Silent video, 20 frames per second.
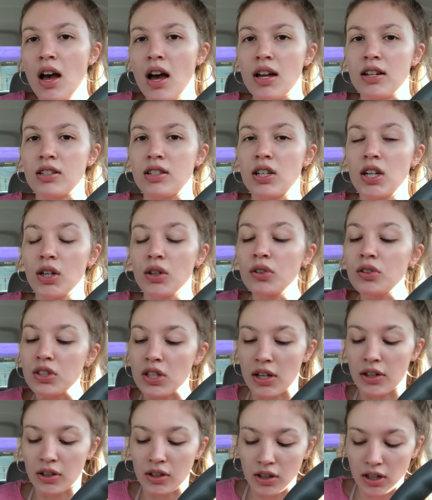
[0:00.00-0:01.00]
until
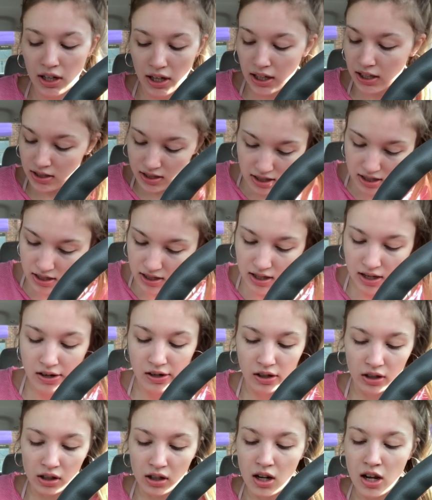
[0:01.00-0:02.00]
dinner, and I did
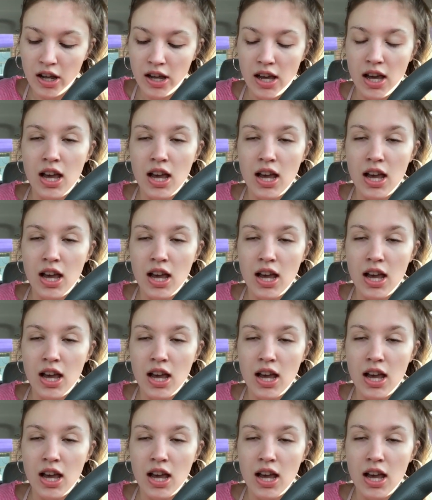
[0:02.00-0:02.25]
dinner,